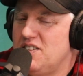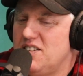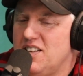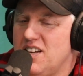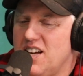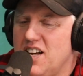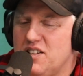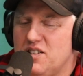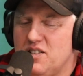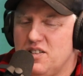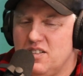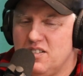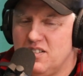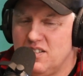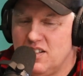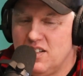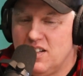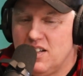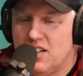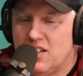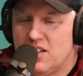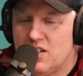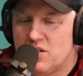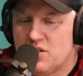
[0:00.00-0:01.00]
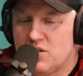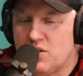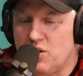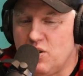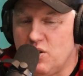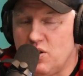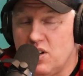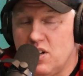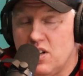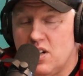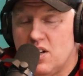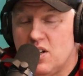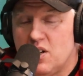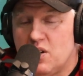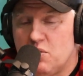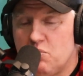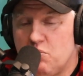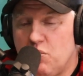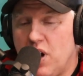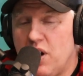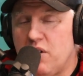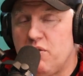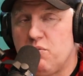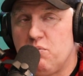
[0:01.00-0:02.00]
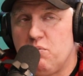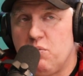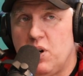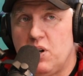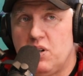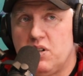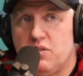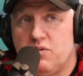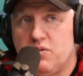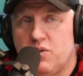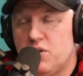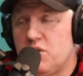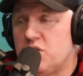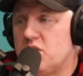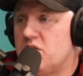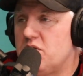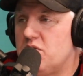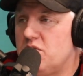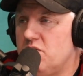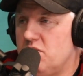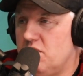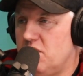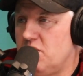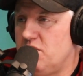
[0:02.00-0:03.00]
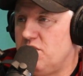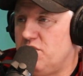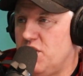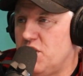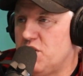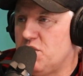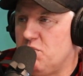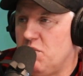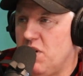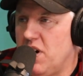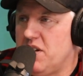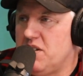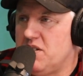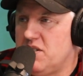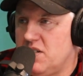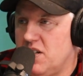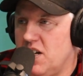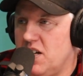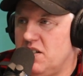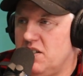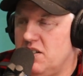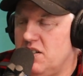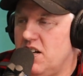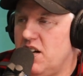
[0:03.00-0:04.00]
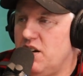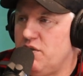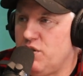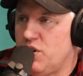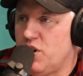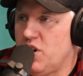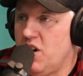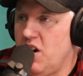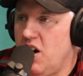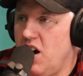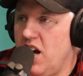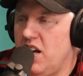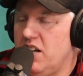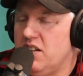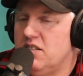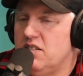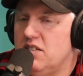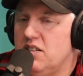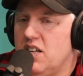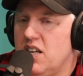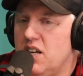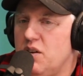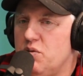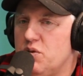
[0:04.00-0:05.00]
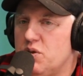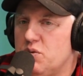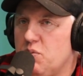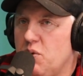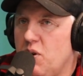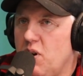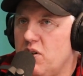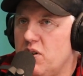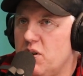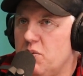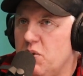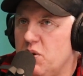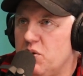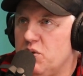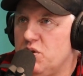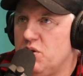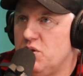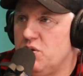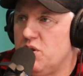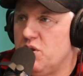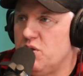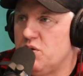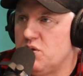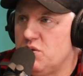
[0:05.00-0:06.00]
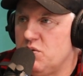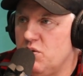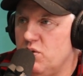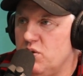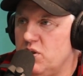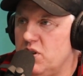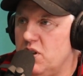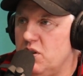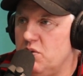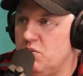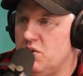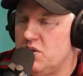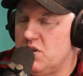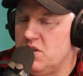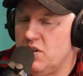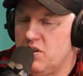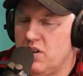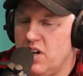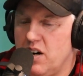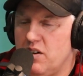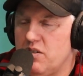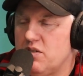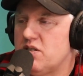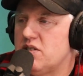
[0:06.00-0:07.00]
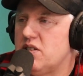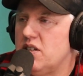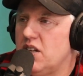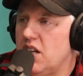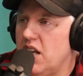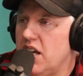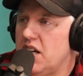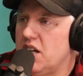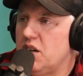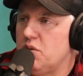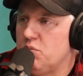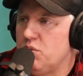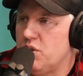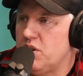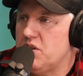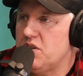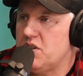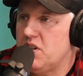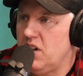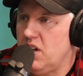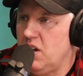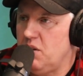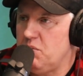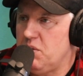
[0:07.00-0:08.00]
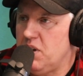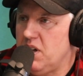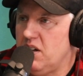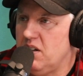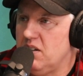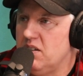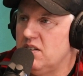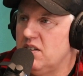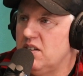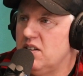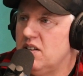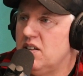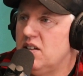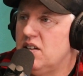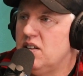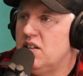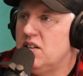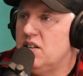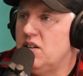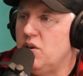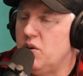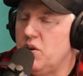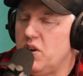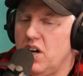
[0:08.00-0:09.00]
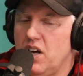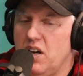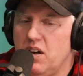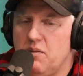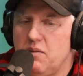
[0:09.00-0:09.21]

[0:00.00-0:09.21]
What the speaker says: Gotcha. So the first fish my son ever caught, he was probably about 2 years old, and it was near Harrison Lake in British Columbia. Mm-hmm. Okay.